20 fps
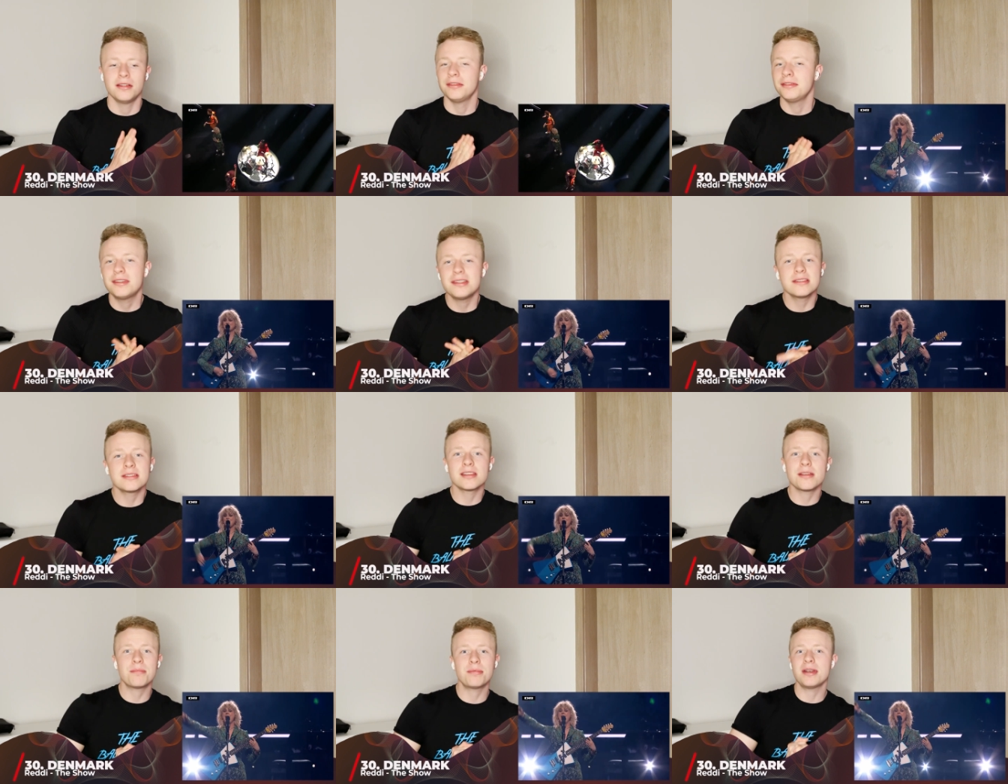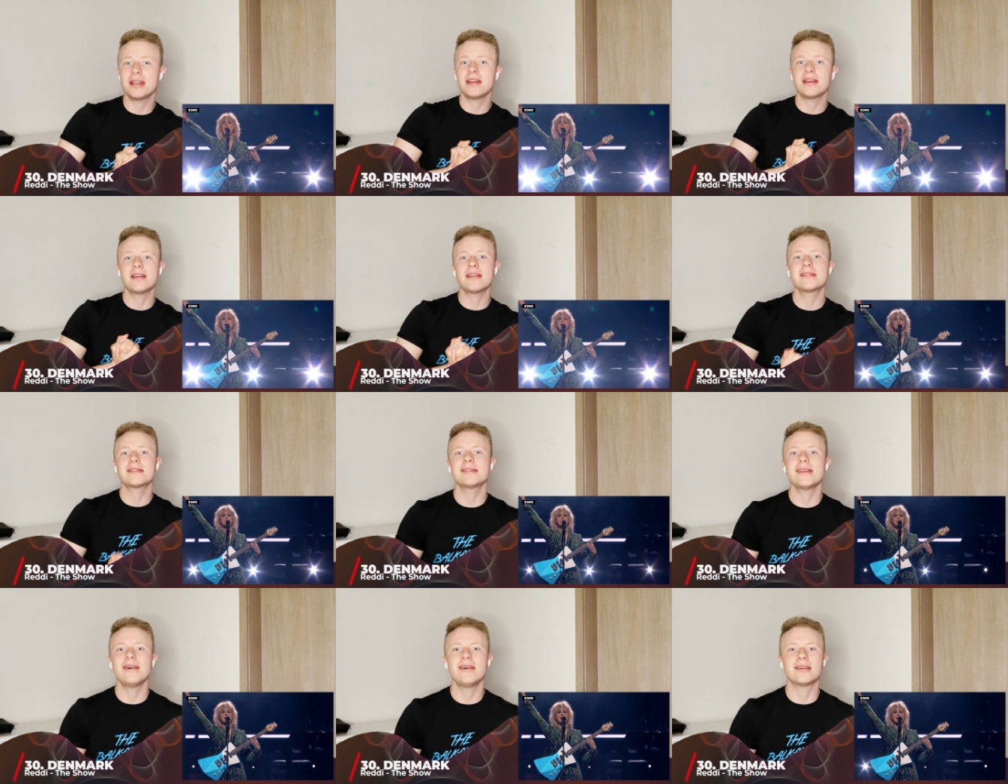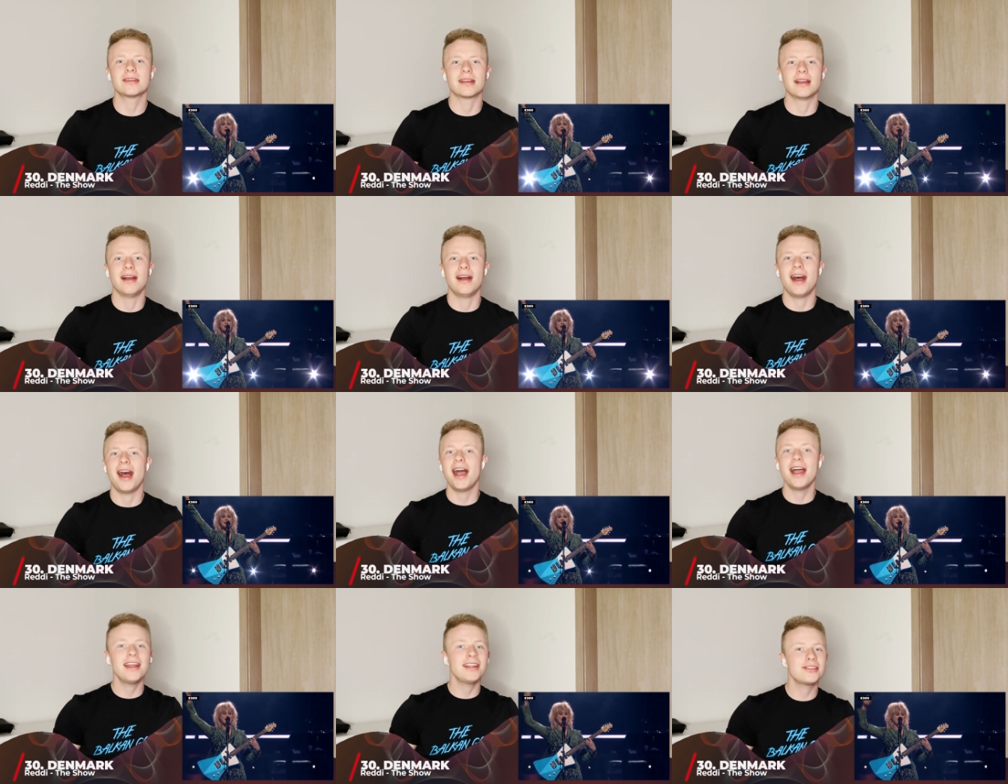This is a pretty good song.
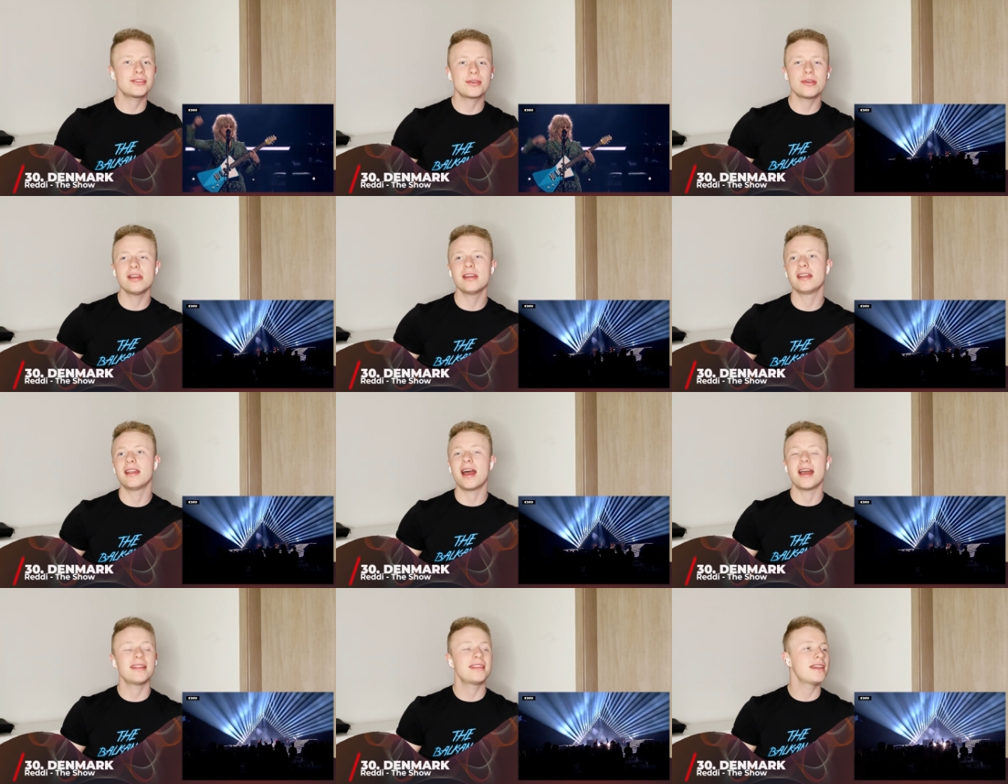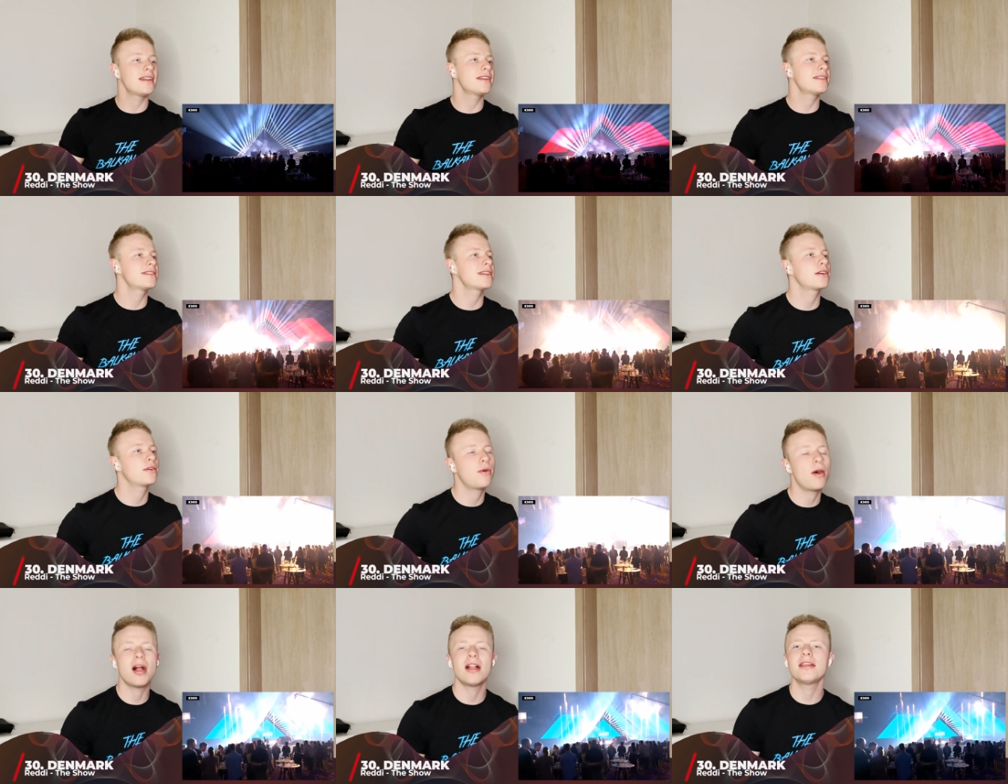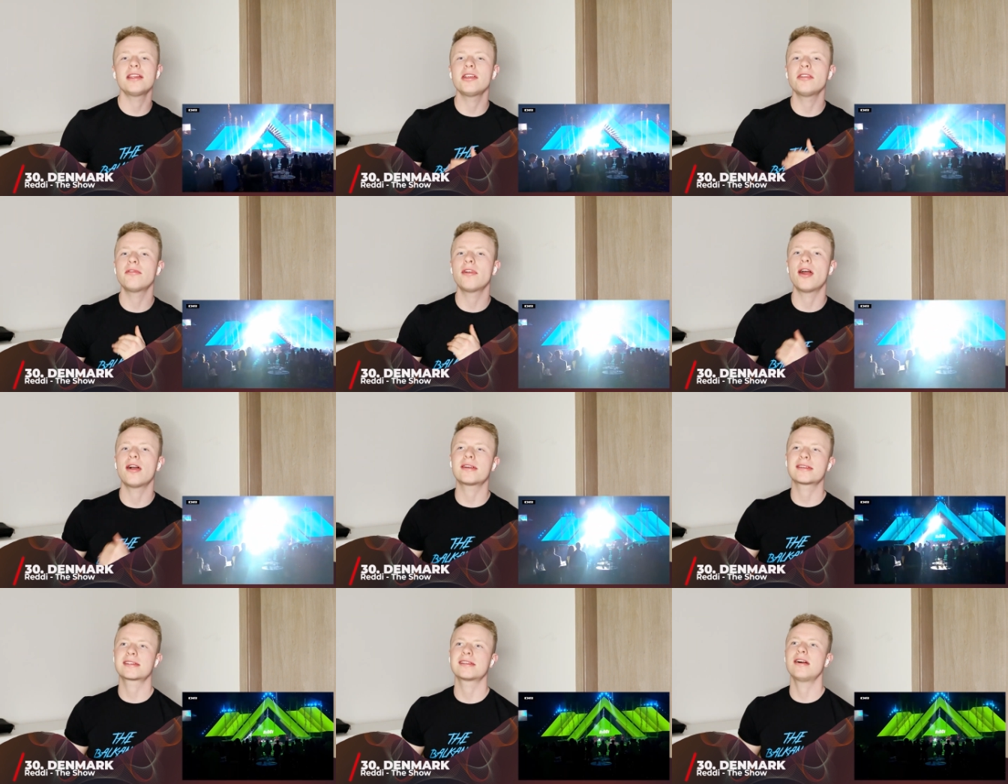I enjoy it. I think it's a quality
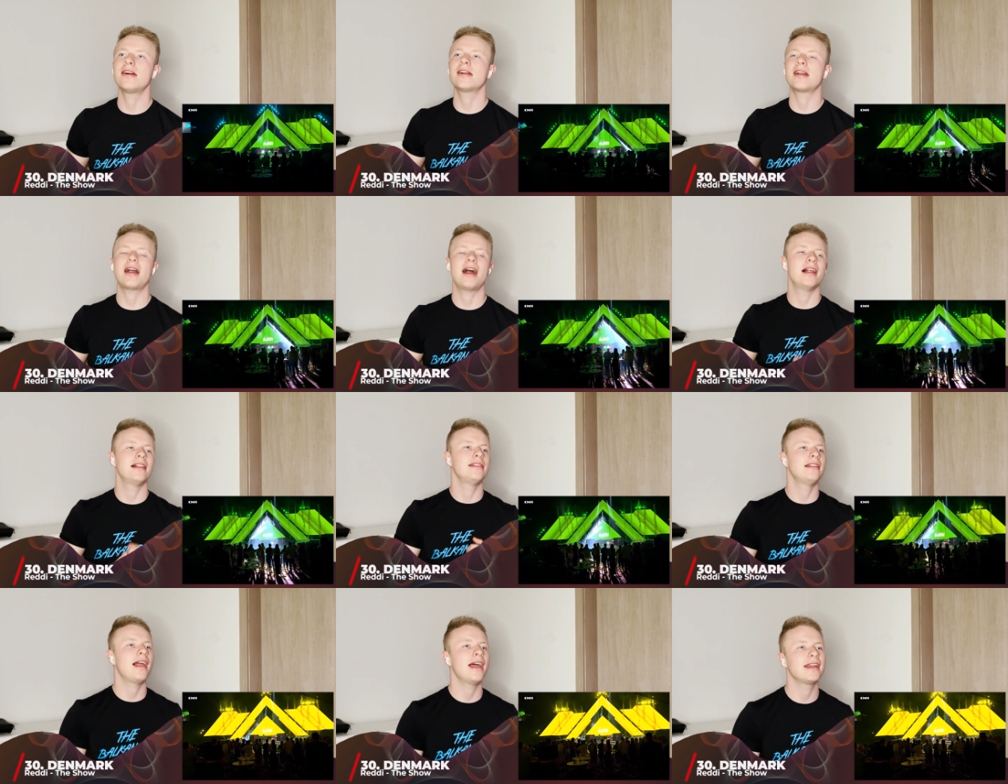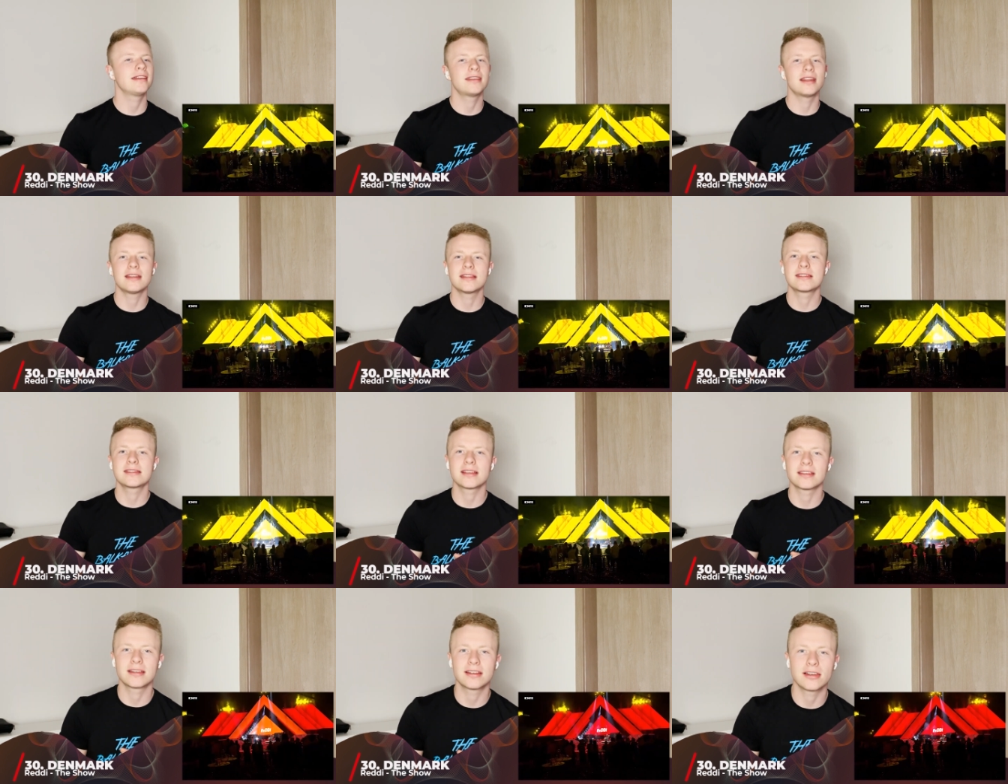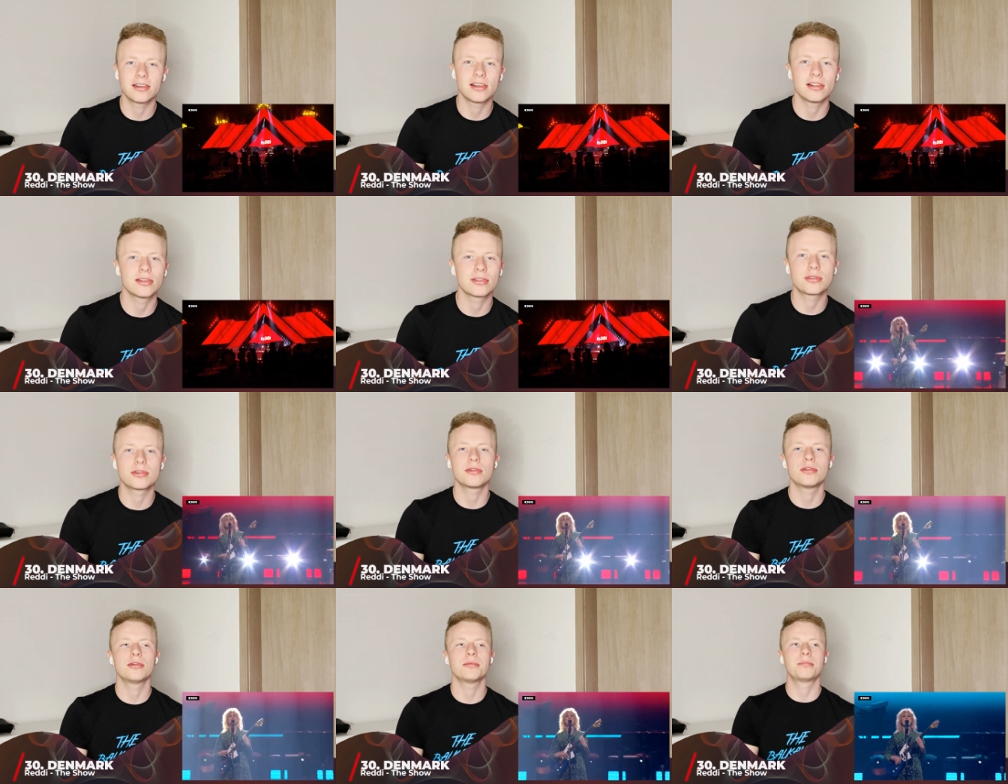rock song. I like that it's a girl
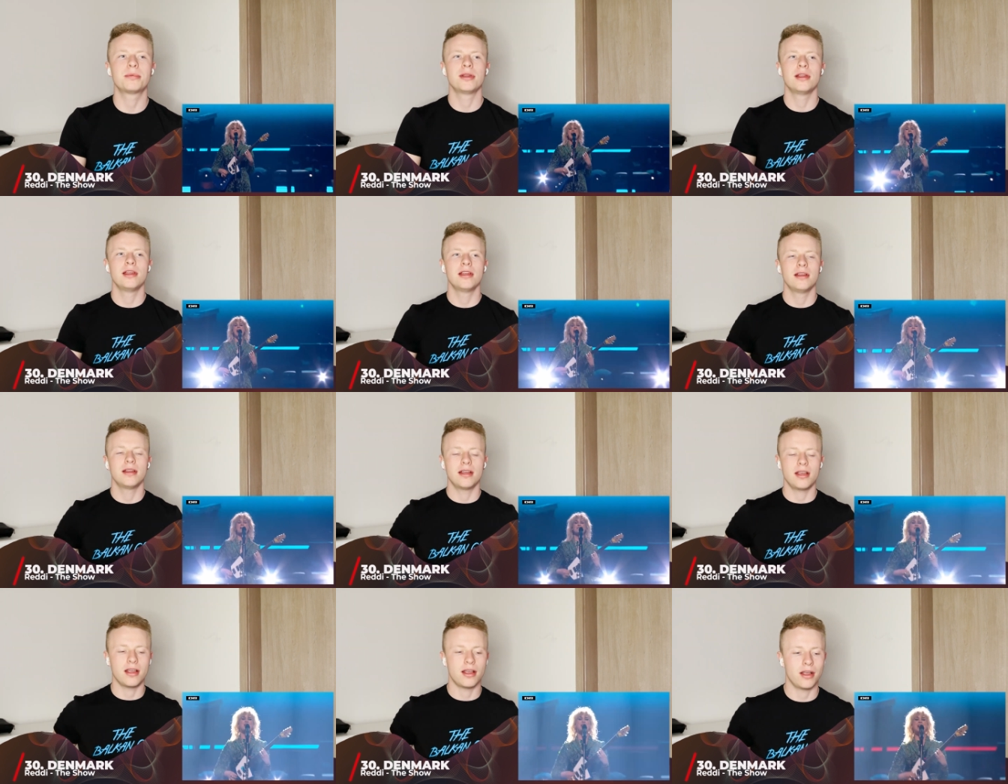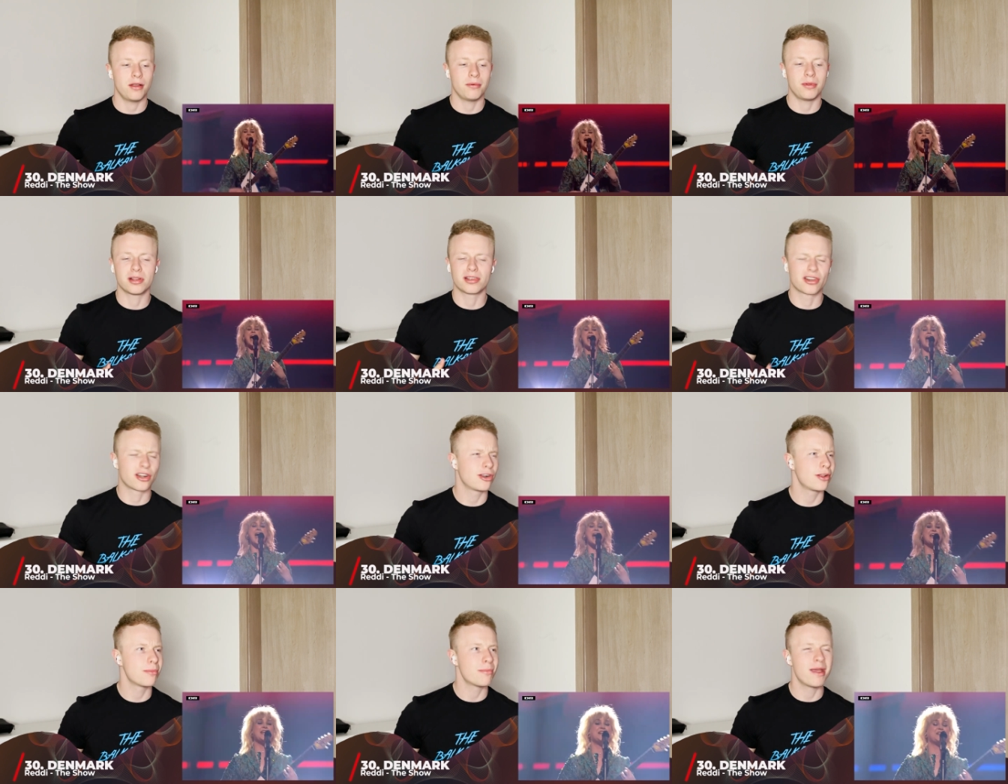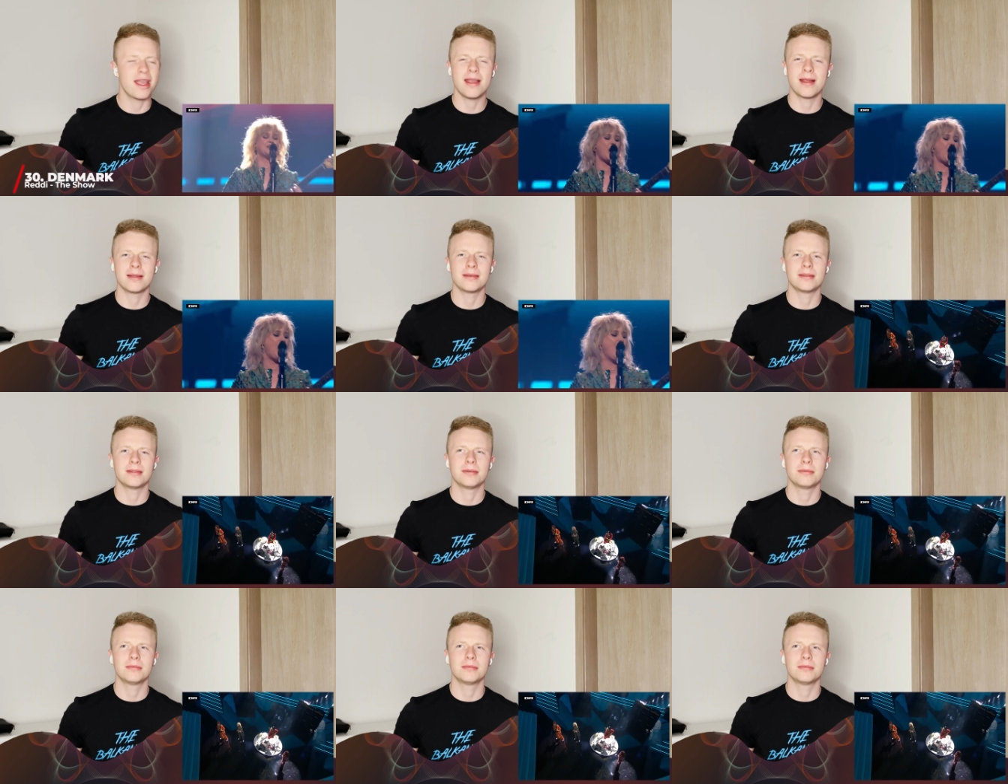group, well, girl band.